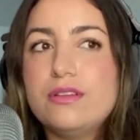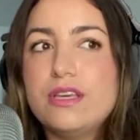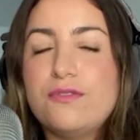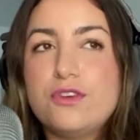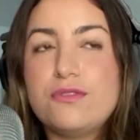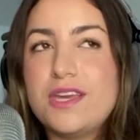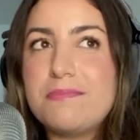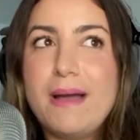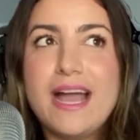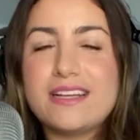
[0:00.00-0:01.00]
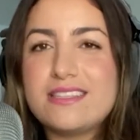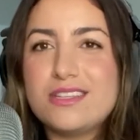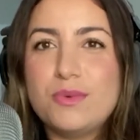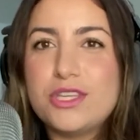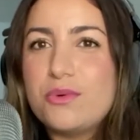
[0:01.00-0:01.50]
if you think back
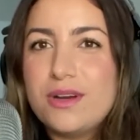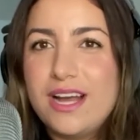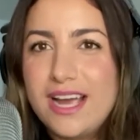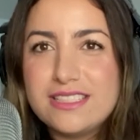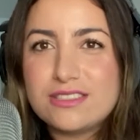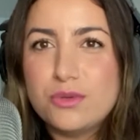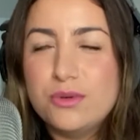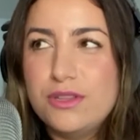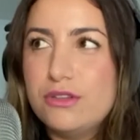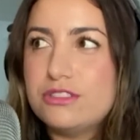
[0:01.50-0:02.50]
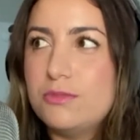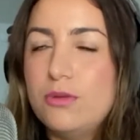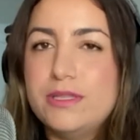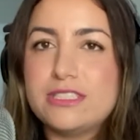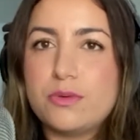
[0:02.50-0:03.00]
to when you were in high school and those
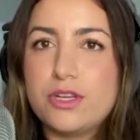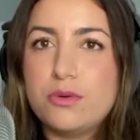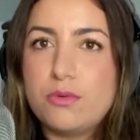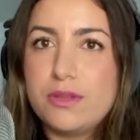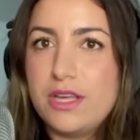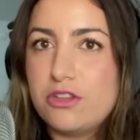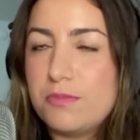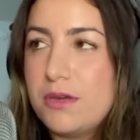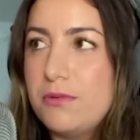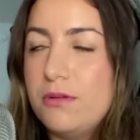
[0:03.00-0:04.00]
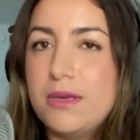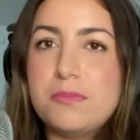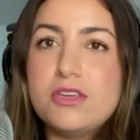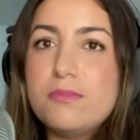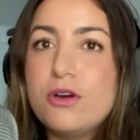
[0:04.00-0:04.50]
moments where you were with other people,
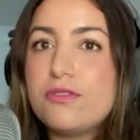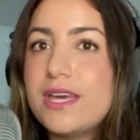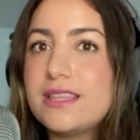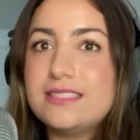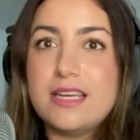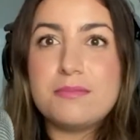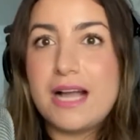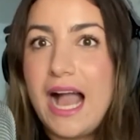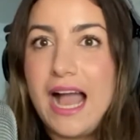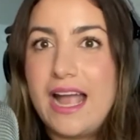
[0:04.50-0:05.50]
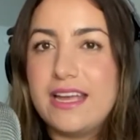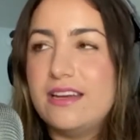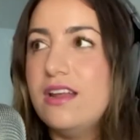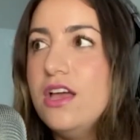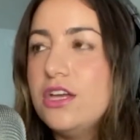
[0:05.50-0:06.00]
maybe you both like the same guy,
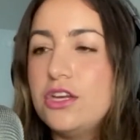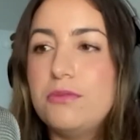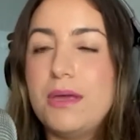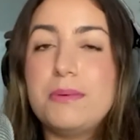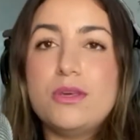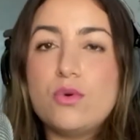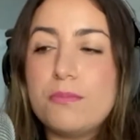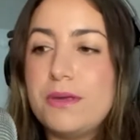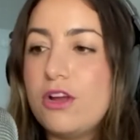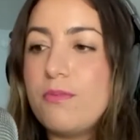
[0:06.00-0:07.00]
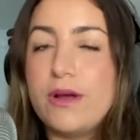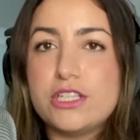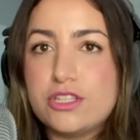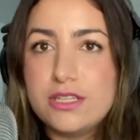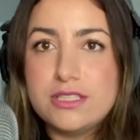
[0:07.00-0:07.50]
and maybe you were peer
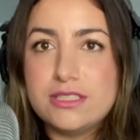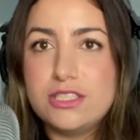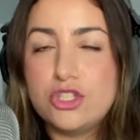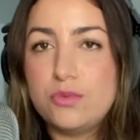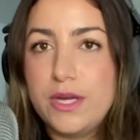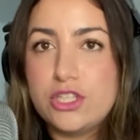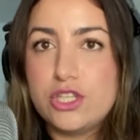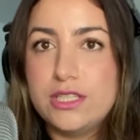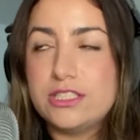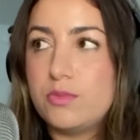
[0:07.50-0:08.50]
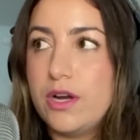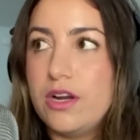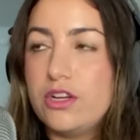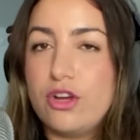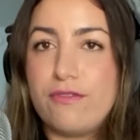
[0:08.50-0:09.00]
pressured into situations
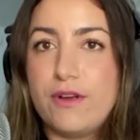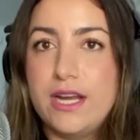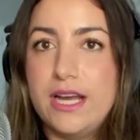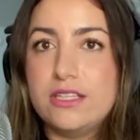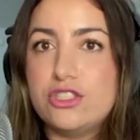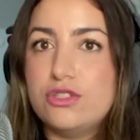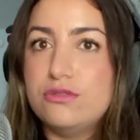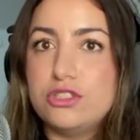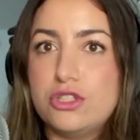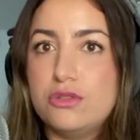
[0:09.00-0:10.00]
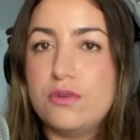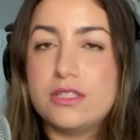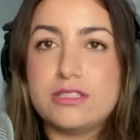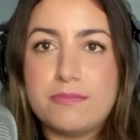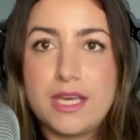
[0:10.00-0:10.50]
where your friend had to choose you or
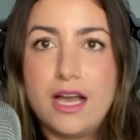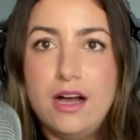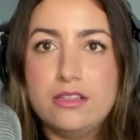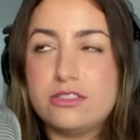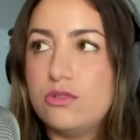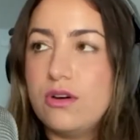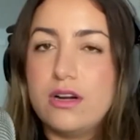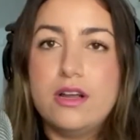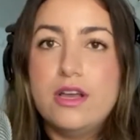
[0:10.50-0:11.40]
something else, or